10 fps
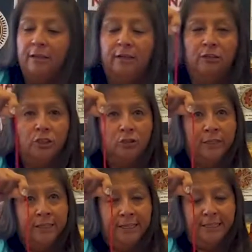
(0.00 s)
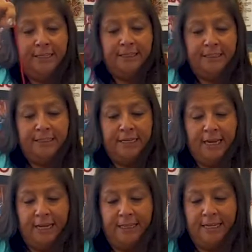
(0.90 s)
string like this
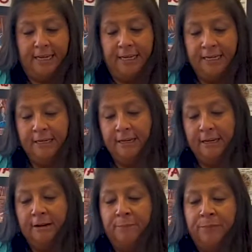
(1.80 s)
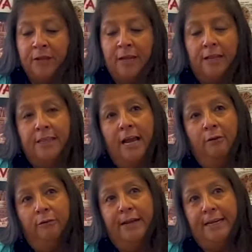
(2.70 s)
at the end.
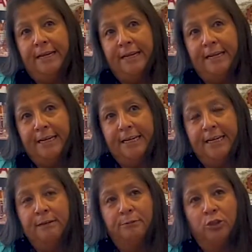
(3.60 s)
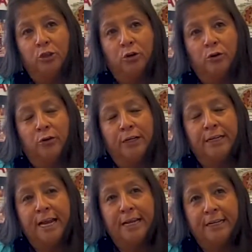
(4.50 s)
That way it keeps your
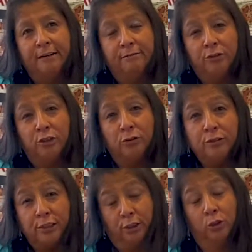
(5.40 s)
creative juices